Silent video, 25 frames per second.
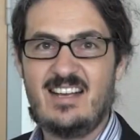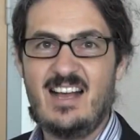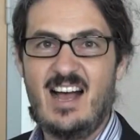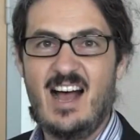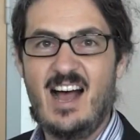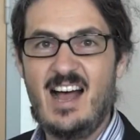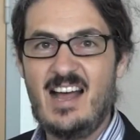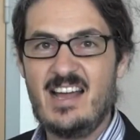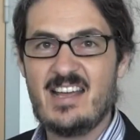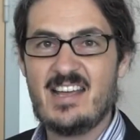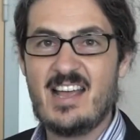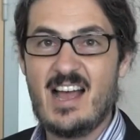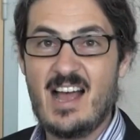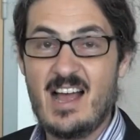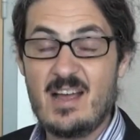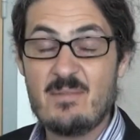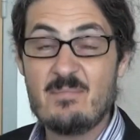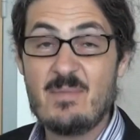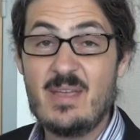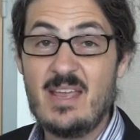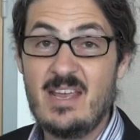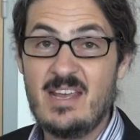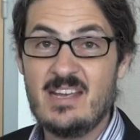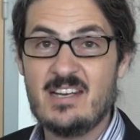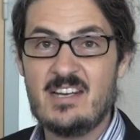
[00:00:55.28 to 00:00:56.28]
Hi,
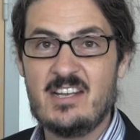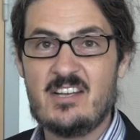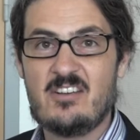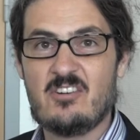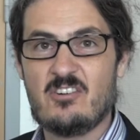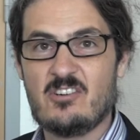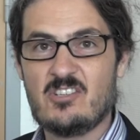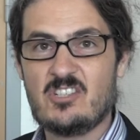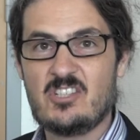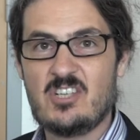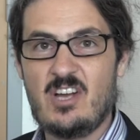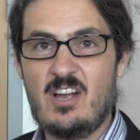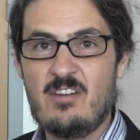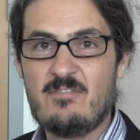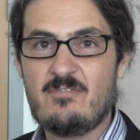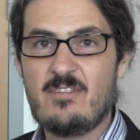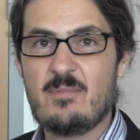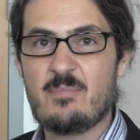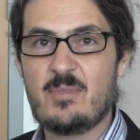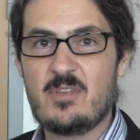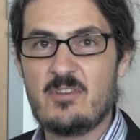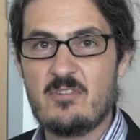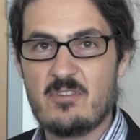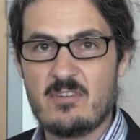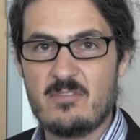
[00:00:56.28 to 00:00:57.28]
I'm Andy Gershaw
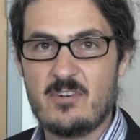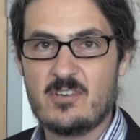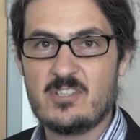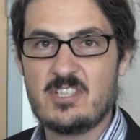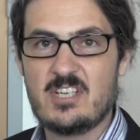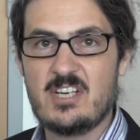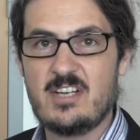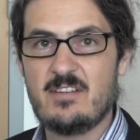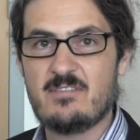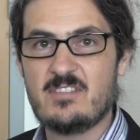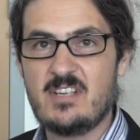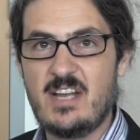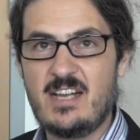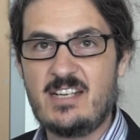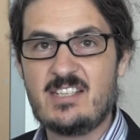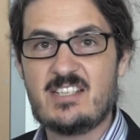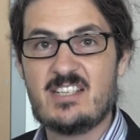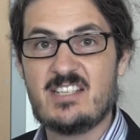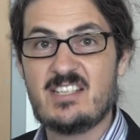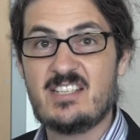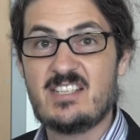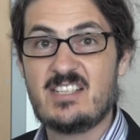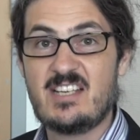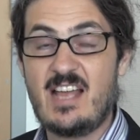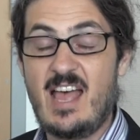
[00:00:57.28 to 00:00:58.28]
from the University of
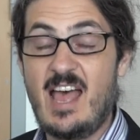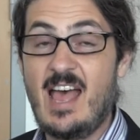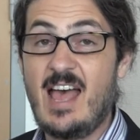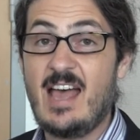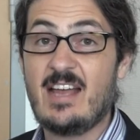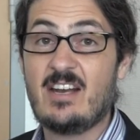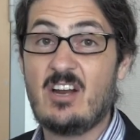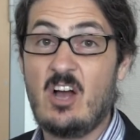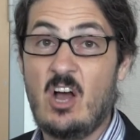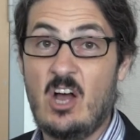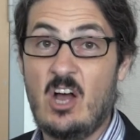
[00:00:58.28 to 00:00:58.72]
Texas at